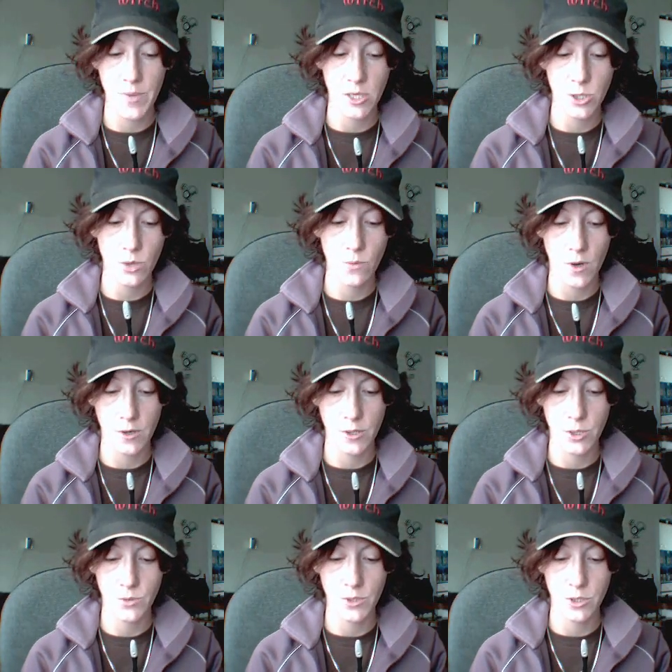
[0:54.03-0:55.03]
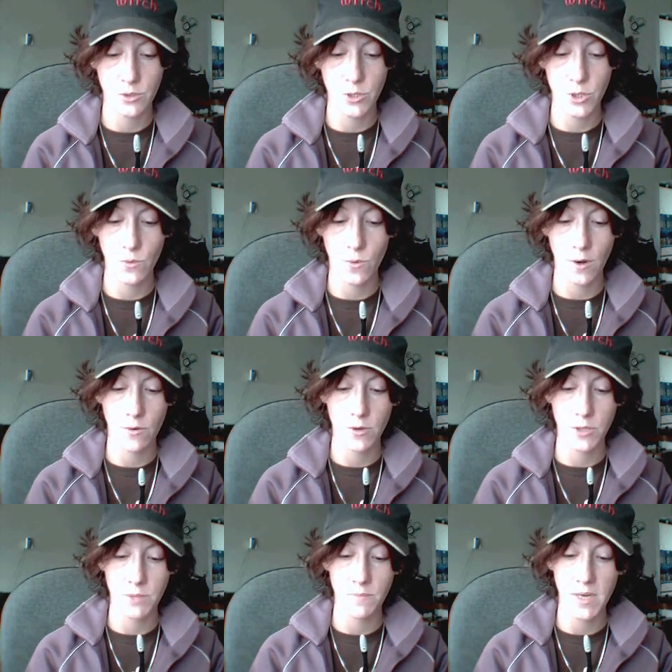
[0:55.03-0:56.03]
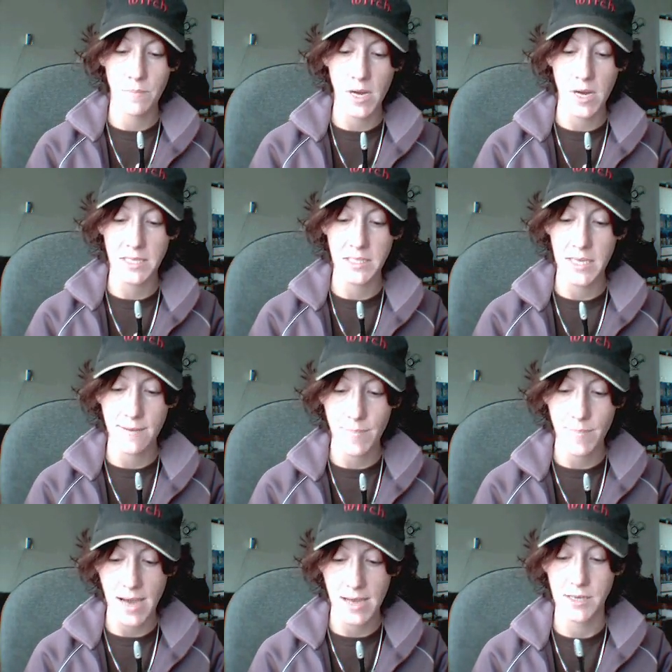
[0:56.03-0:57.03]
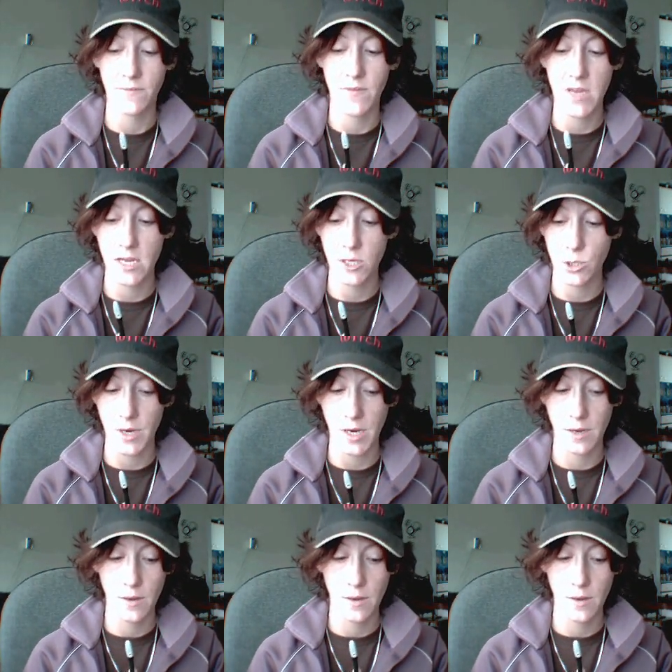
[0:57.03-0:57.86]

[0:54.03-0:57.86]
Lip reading: injured workers return to work or to minimize the impact of the injury.